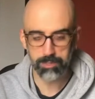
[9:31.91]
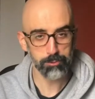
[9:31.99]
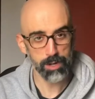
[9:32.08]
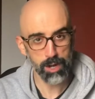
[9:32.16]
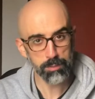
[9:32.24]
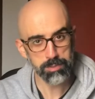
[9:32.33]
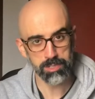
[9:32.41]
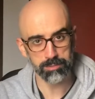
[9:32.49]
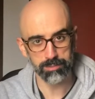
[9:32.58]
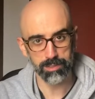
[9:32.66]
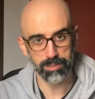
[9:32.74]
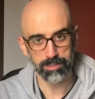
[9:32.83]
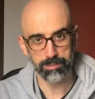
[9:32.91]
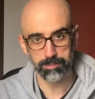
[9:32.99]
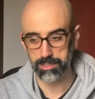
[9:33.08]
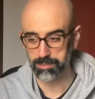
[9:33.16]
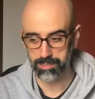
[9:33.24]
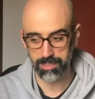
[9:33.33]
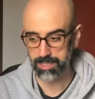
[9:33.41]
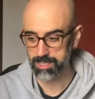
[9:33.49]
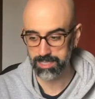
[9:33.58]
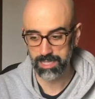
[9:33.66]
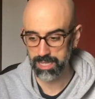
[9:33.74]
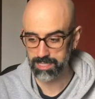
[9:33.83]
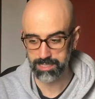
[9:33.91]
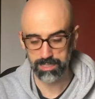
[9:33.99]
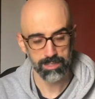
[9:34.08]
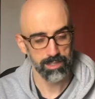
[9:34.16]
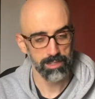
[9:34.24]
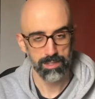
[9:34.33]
great option, because it's just